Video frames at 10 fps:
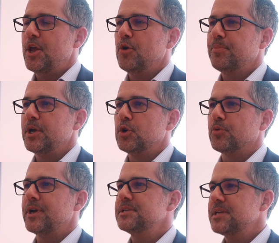helping
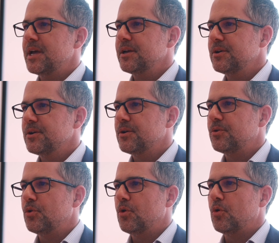green tech
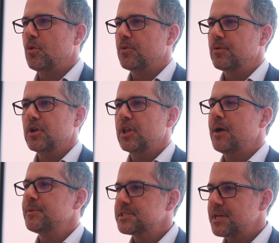or
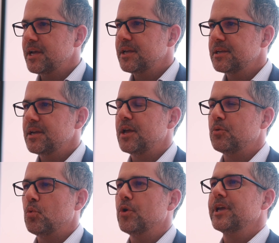climate tech
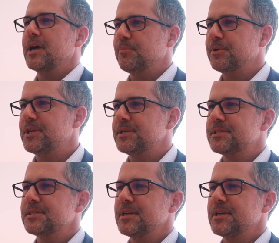and water companies